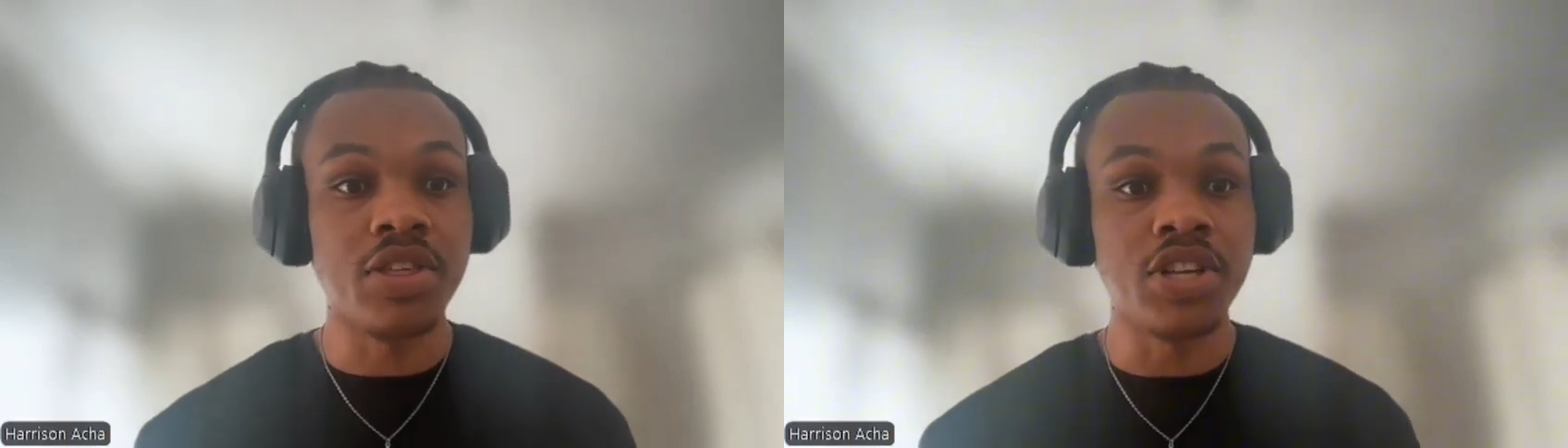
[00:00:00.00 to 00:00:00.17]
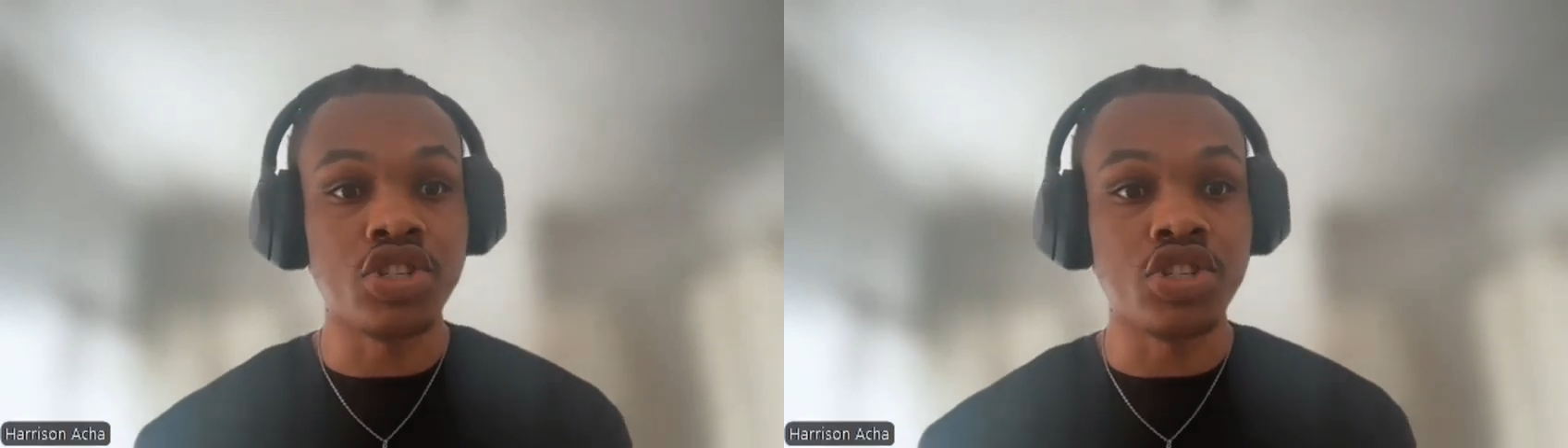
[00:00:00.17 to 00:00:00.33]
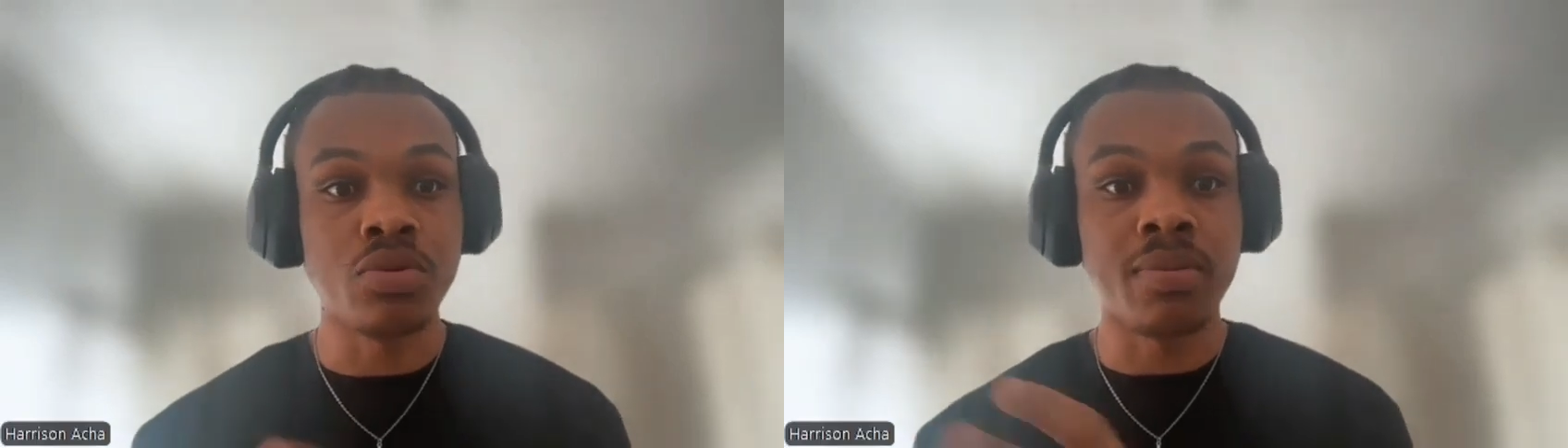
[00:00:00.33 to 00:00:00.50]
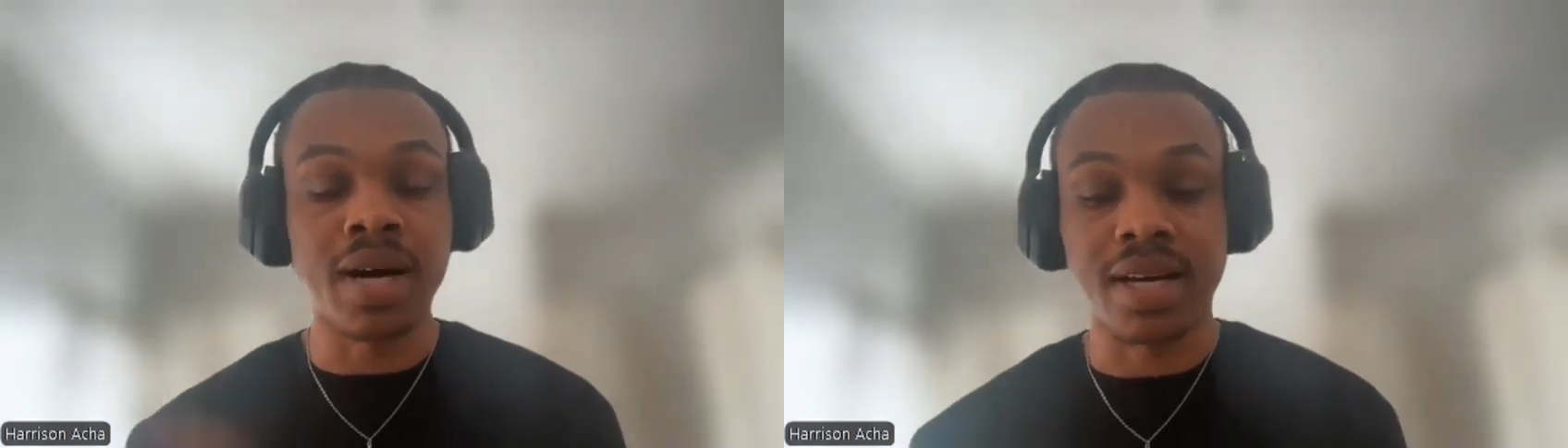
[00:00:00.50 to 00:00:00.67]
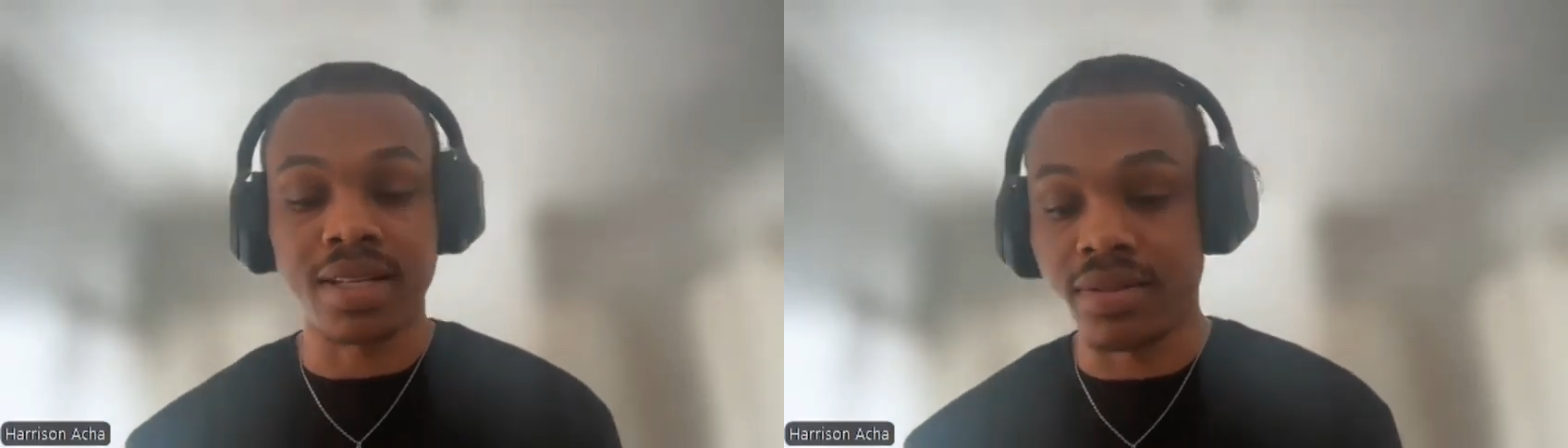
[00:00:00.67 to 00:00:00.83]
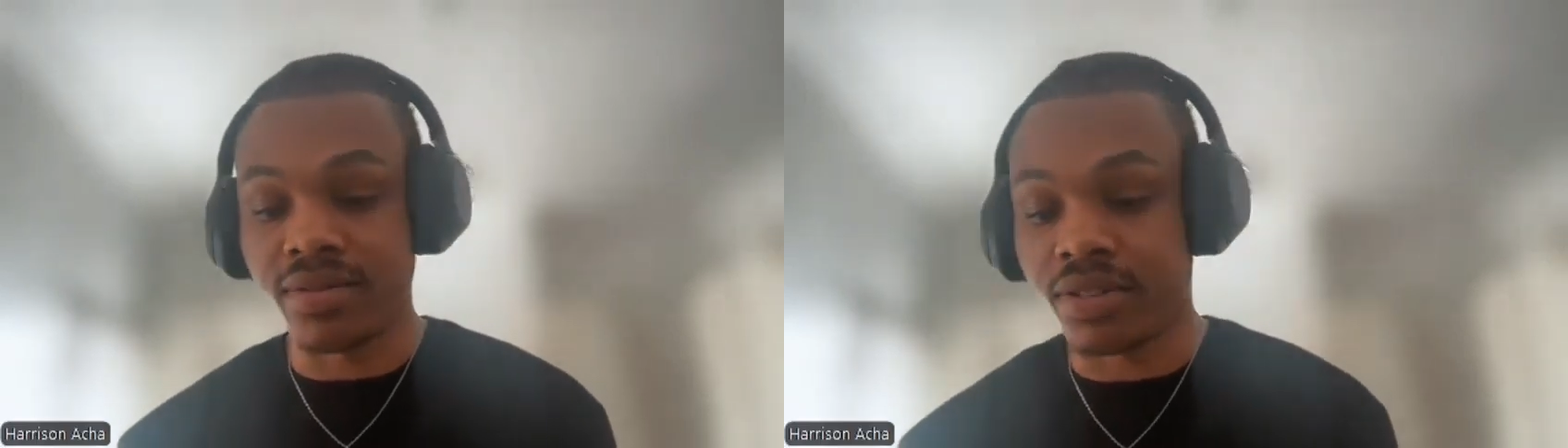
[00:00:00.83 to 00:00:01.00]
digital
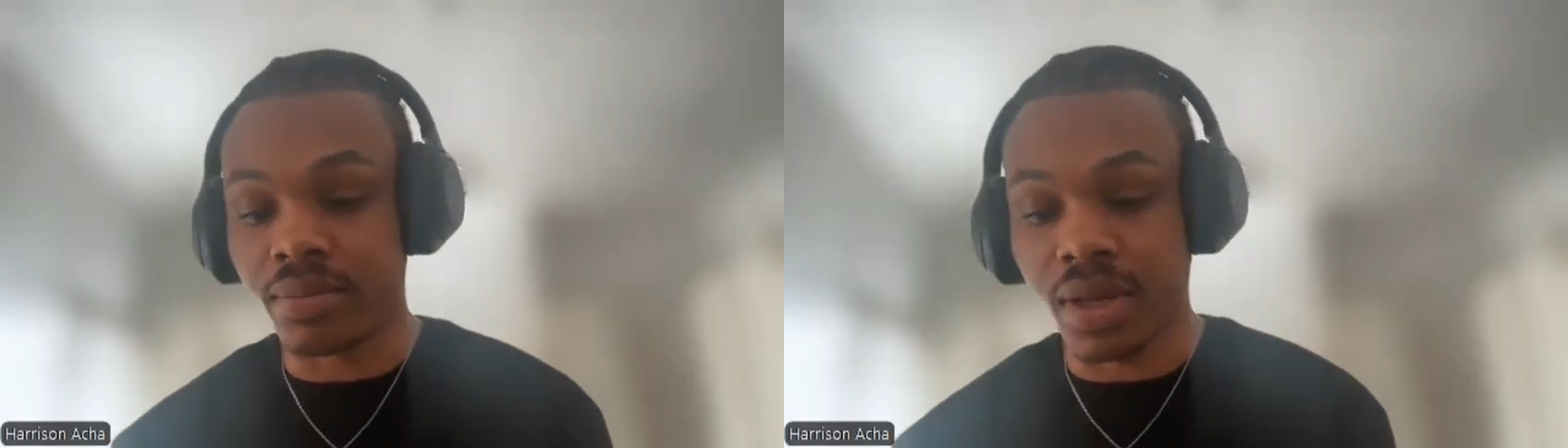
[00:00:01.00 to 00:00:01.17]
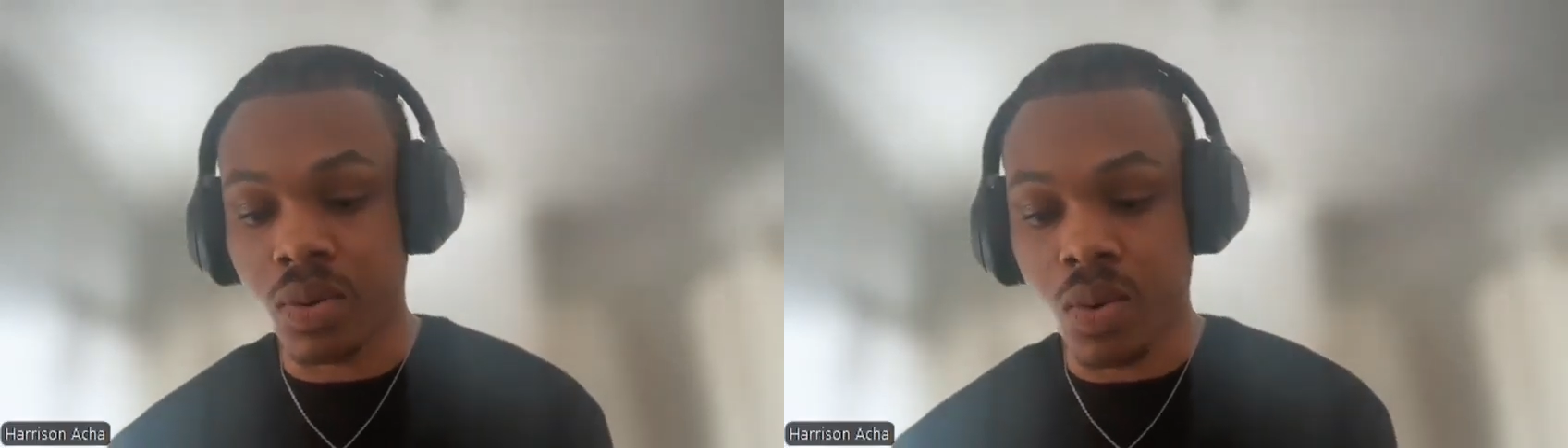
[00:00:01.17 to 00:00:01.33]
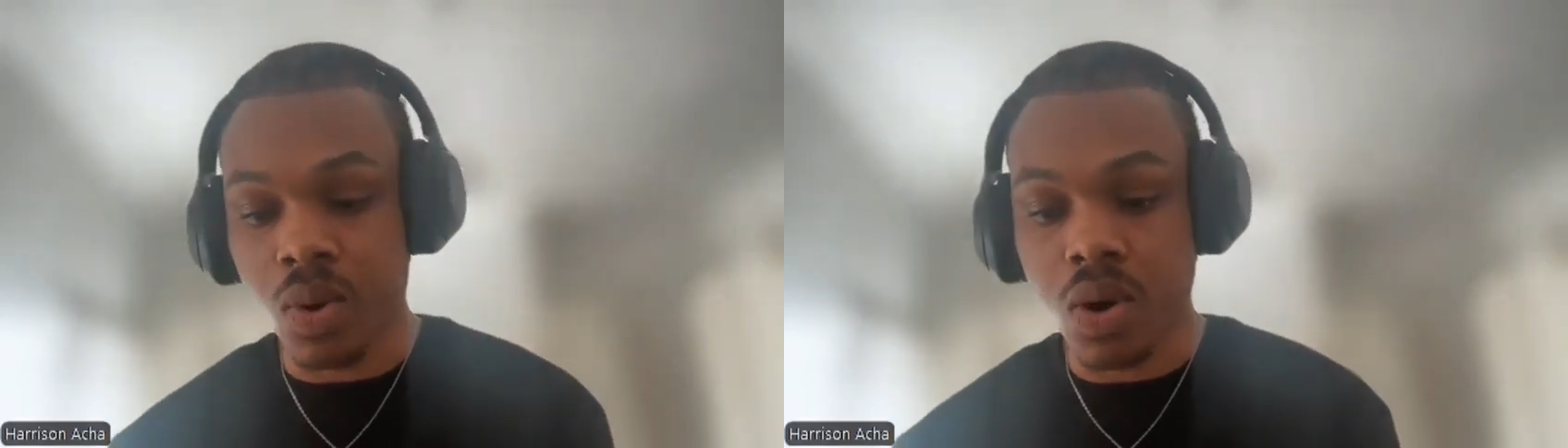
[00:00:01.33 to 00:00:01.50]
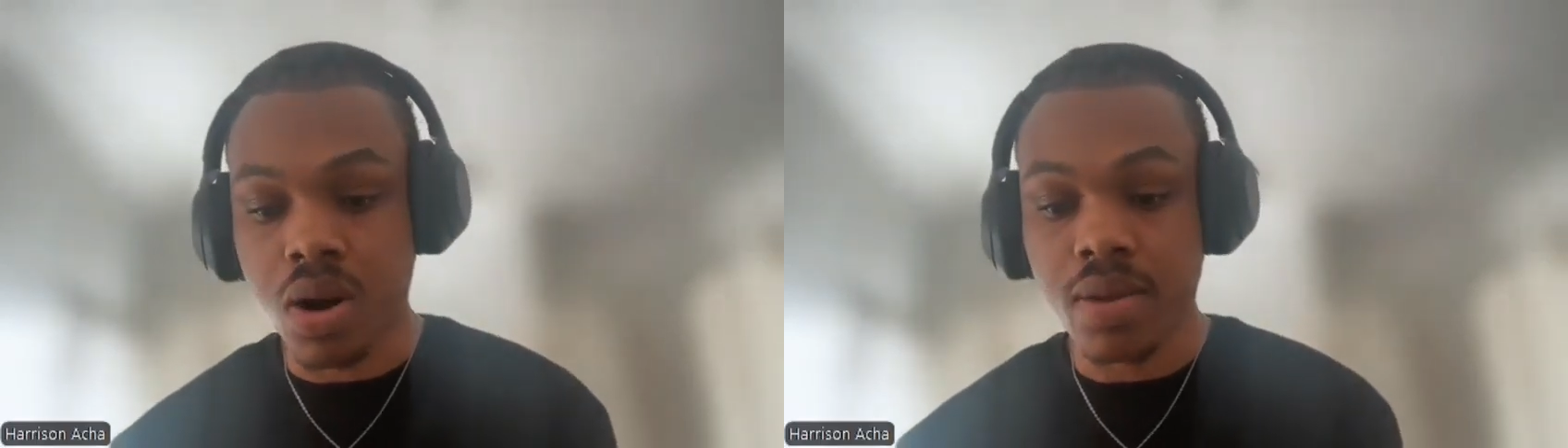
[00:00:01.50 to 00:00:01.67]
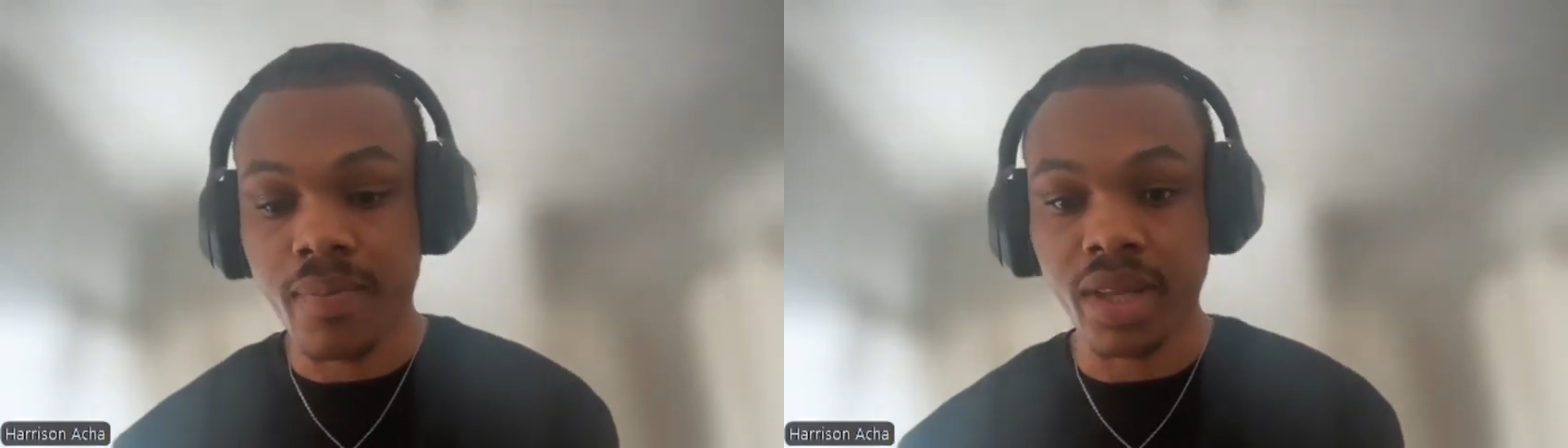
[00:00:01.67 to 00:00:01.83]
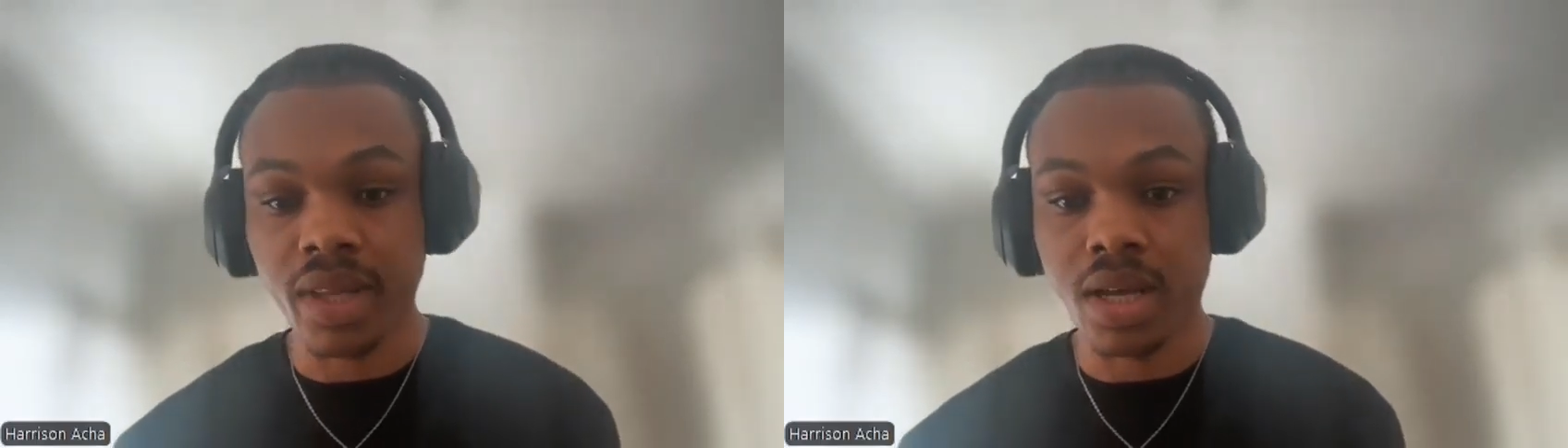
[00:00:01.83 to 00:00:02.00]
marketing from the one